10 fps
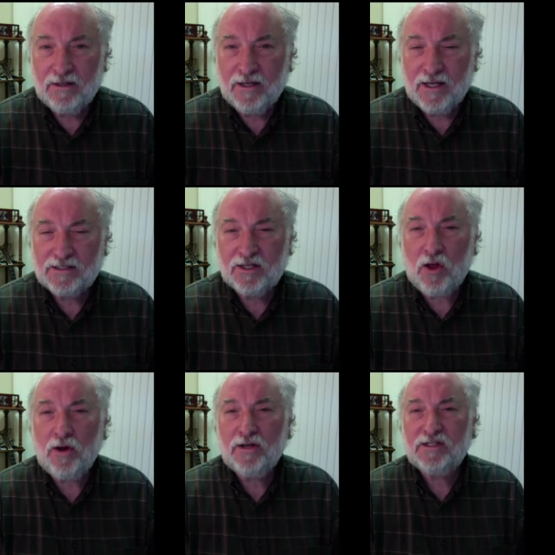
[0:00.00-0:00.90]
As
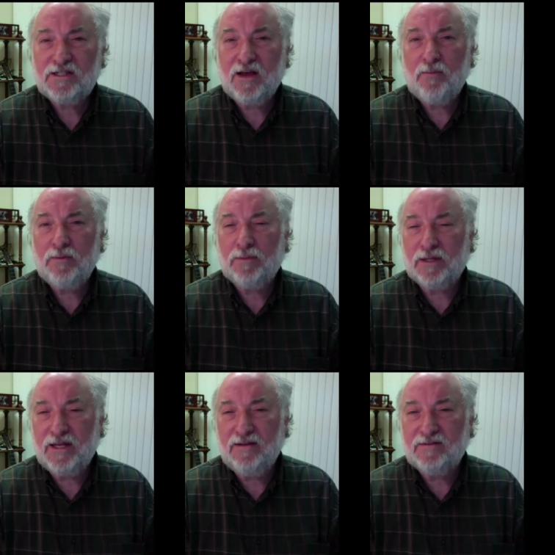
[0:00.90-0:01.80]
long as someone
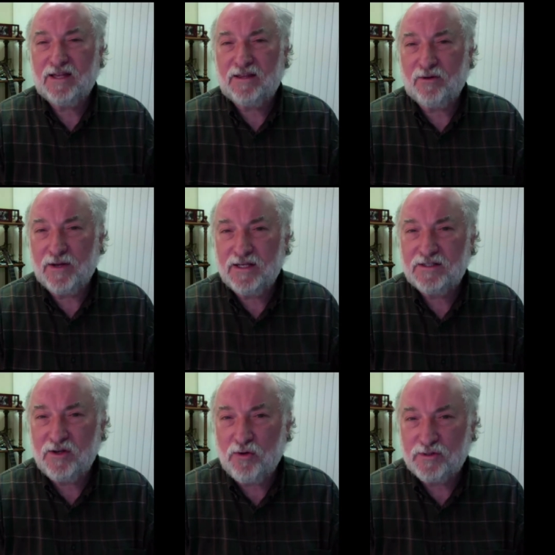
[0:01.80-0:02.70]
believes that there is
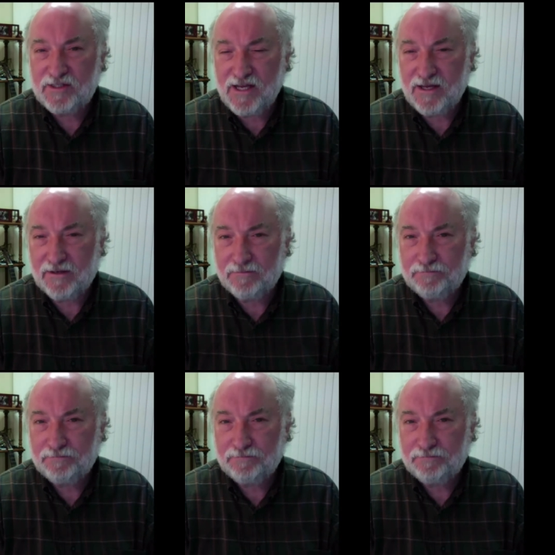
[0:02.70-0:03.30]
no sin,